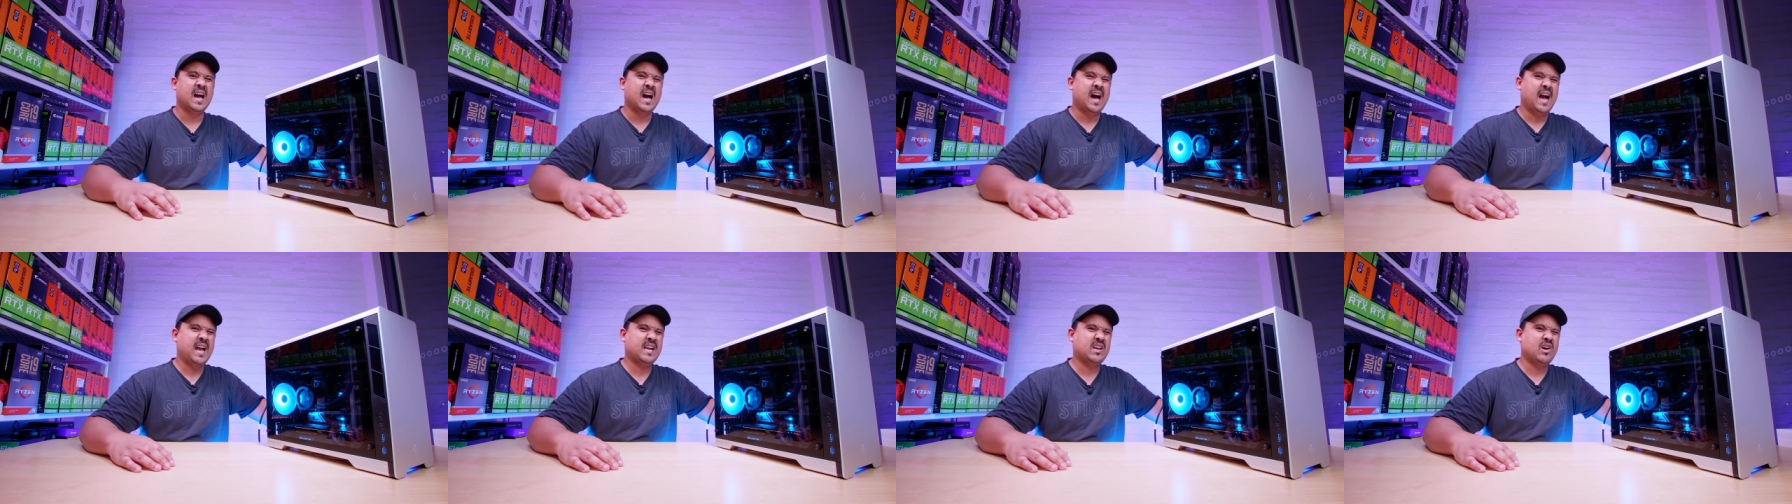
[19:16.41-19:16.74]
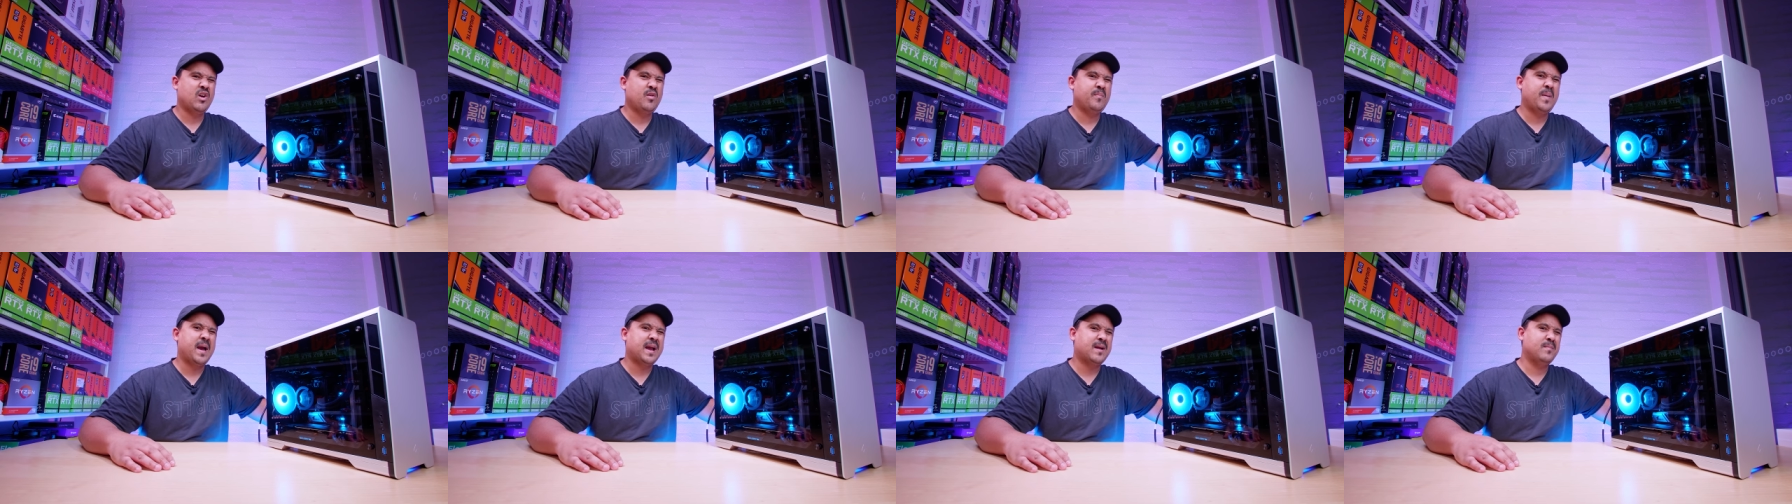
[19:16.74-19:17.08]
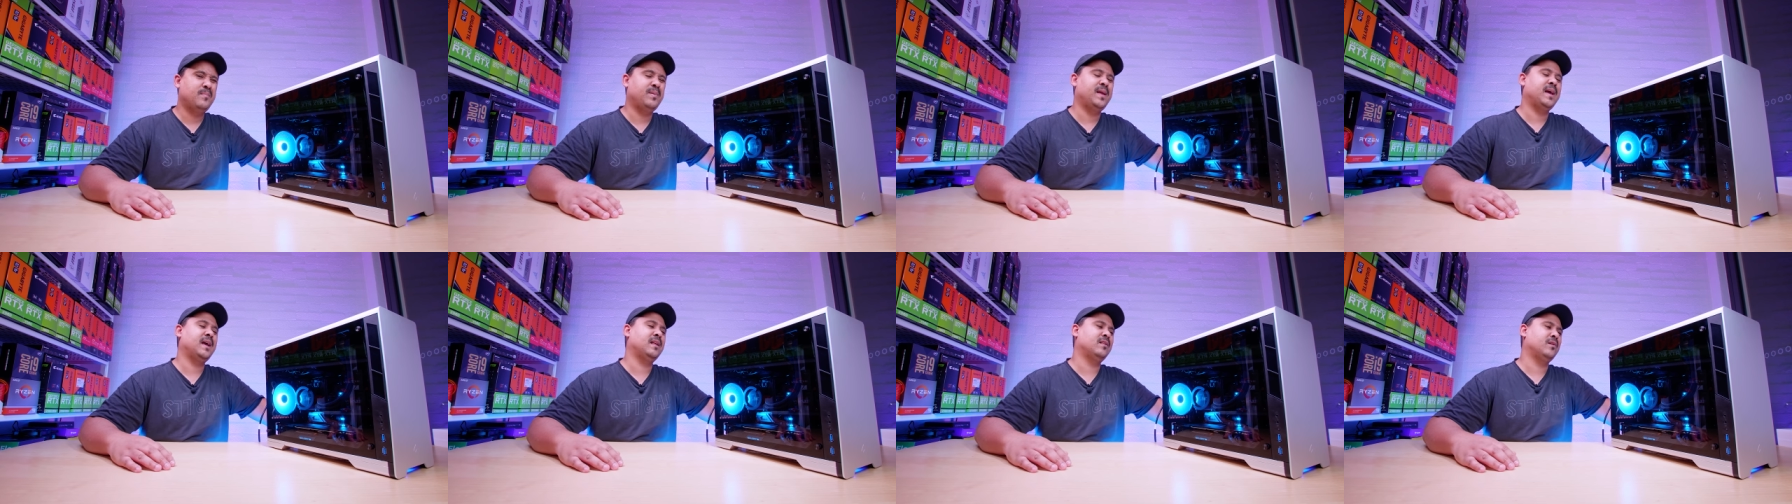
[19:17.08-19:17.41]
I go back
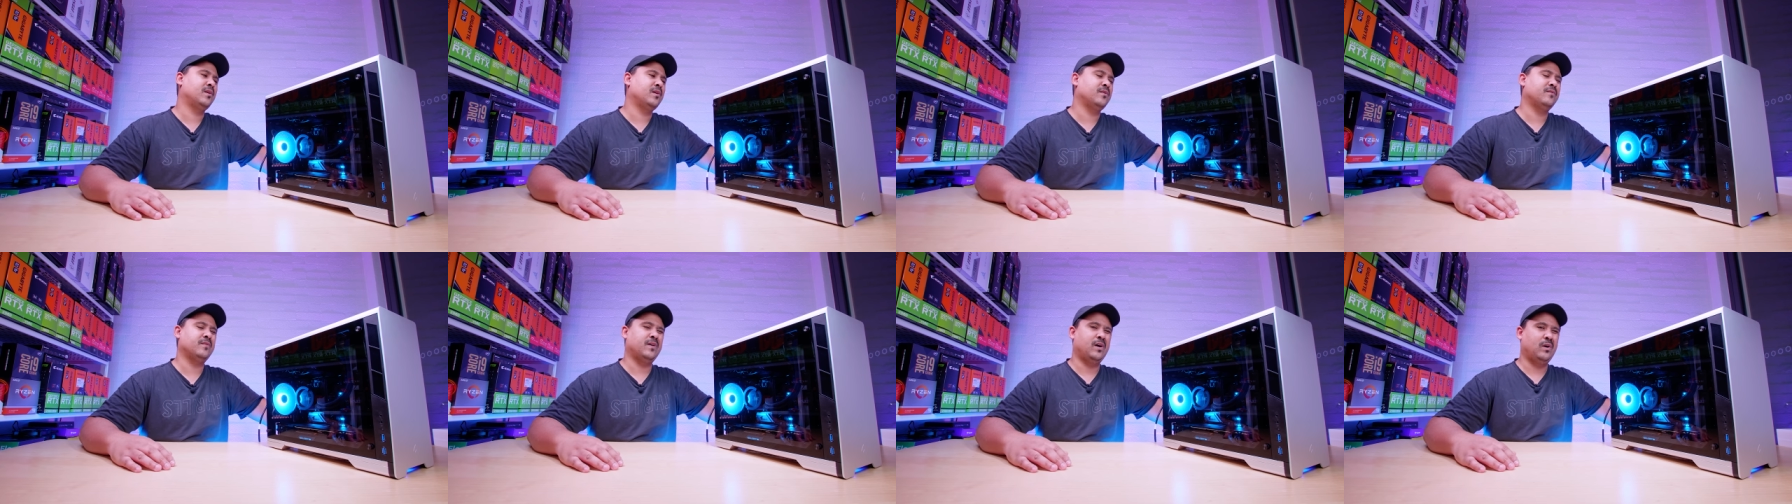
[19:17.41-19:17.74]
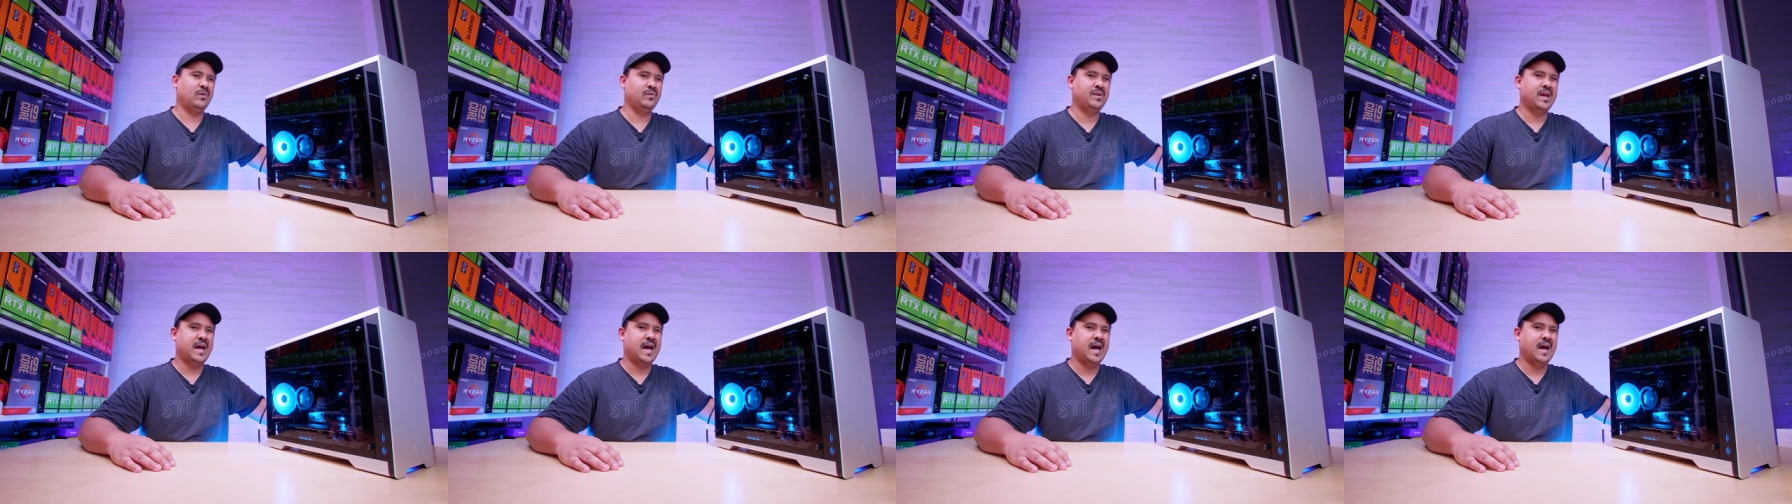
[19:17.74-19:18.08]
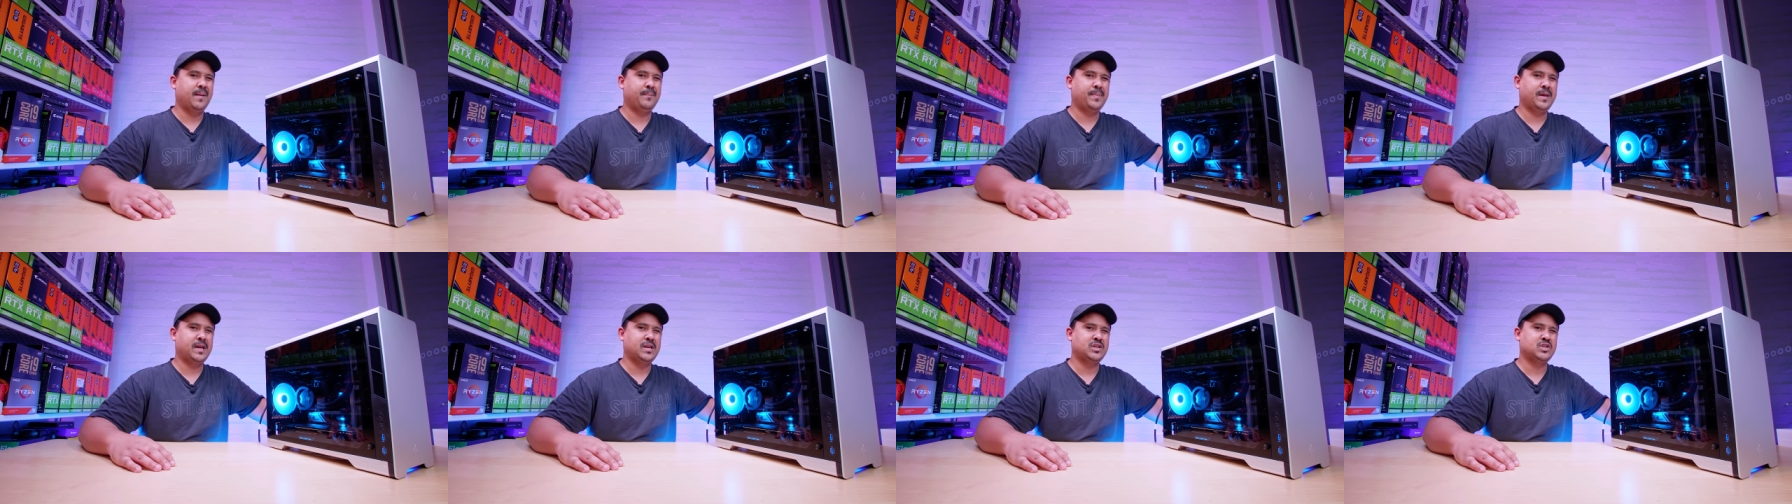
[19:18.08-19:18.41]
and play a lot of older
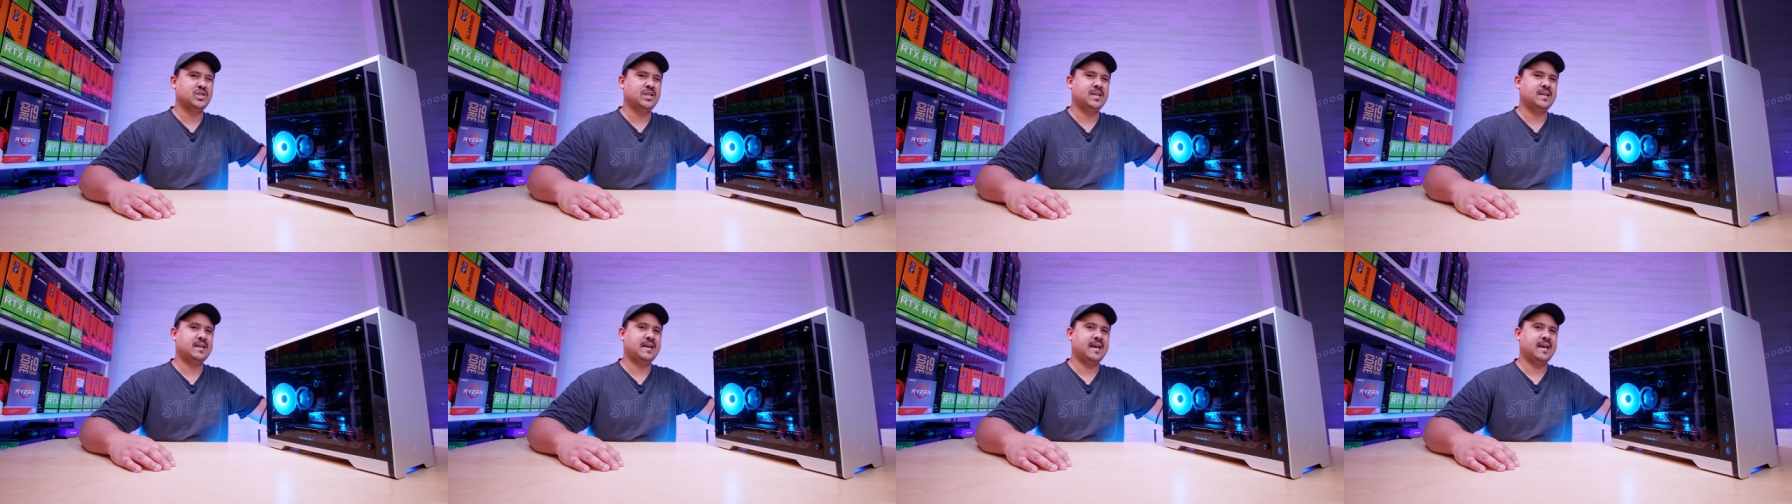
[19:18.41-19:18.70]
RPG